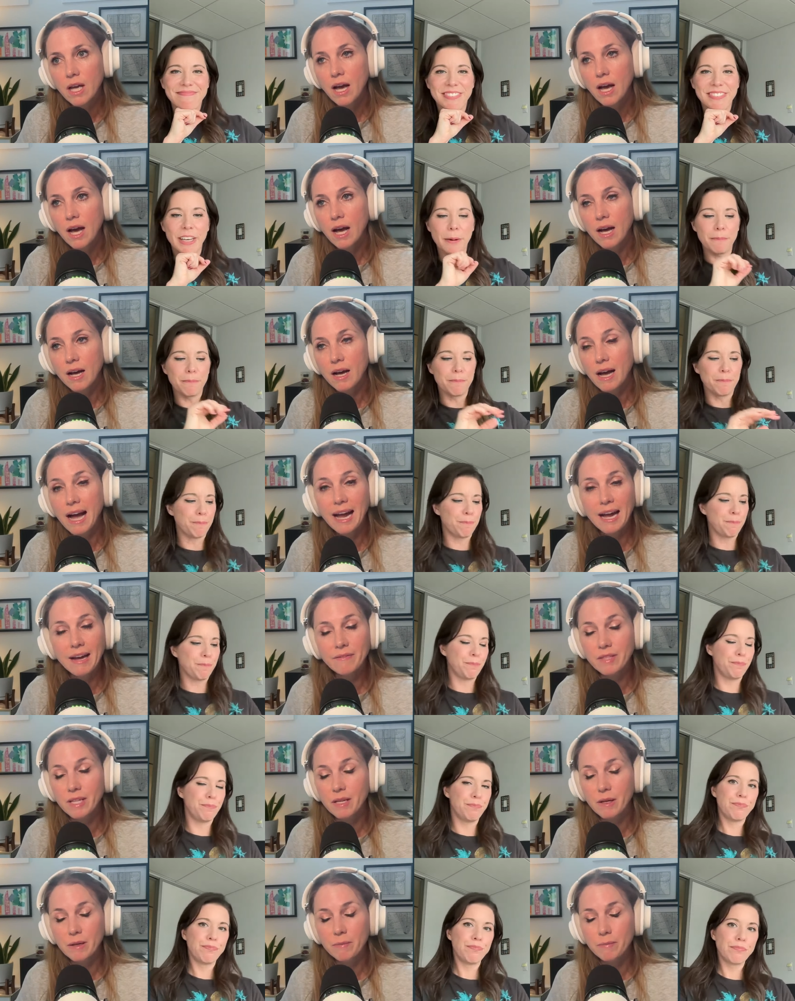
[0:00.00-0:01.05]
Speaker 1: Yep. Uh, I have
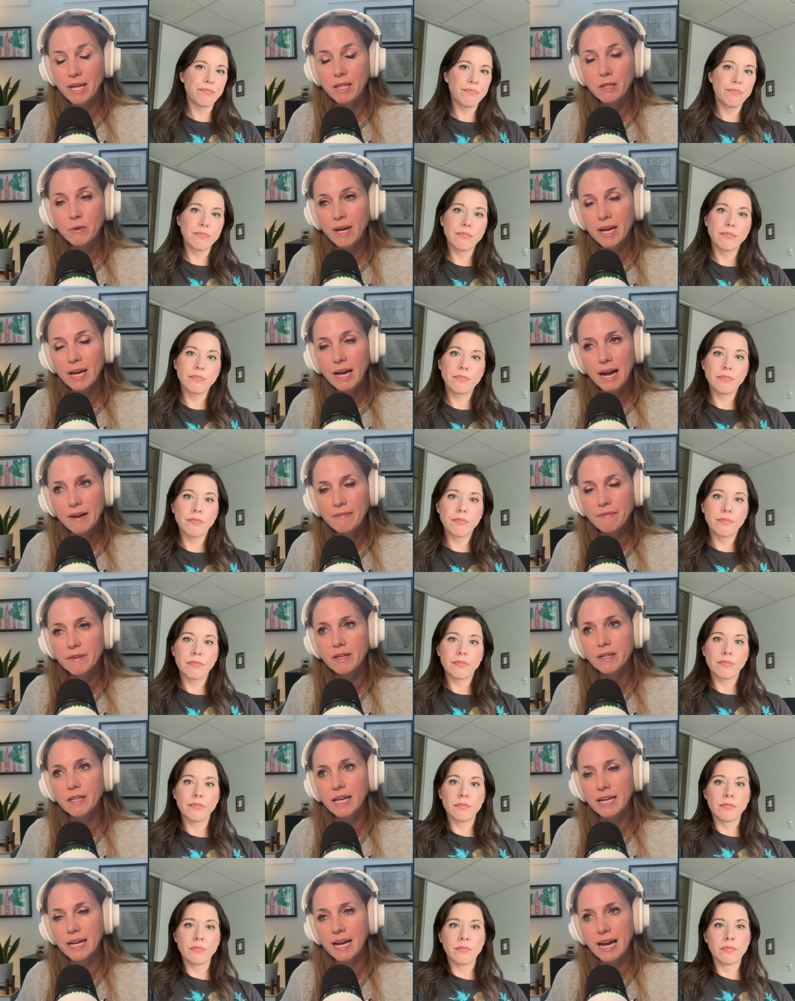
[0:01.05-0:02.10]
to. By the way, I
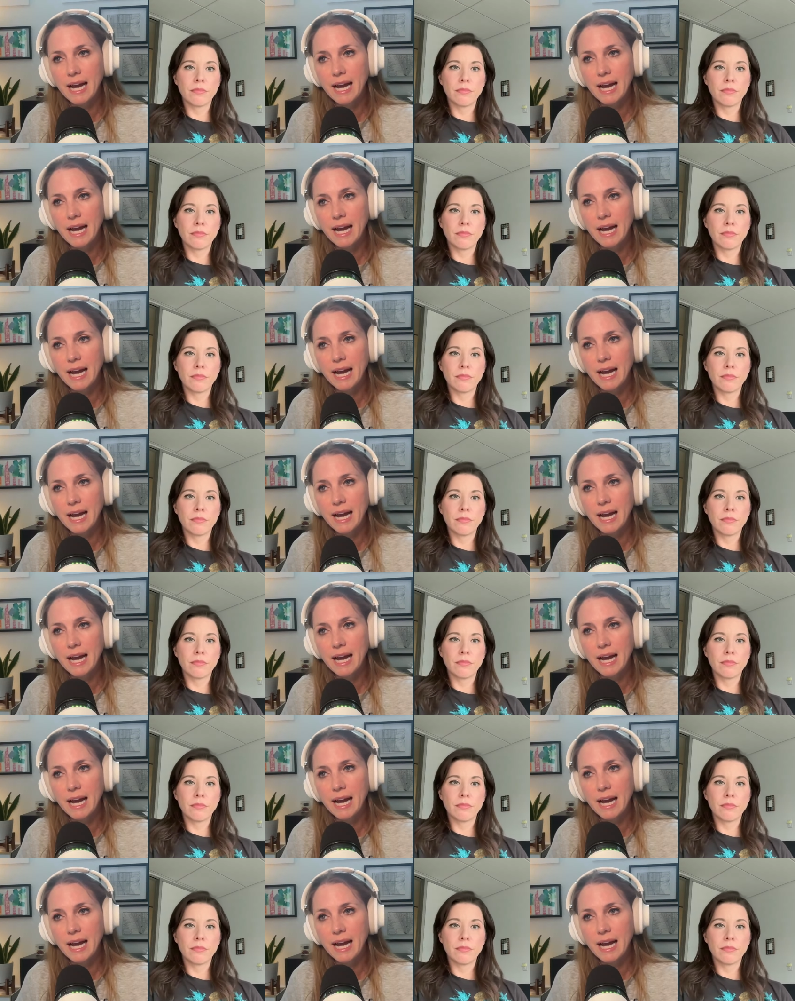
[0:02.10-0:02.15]
feel like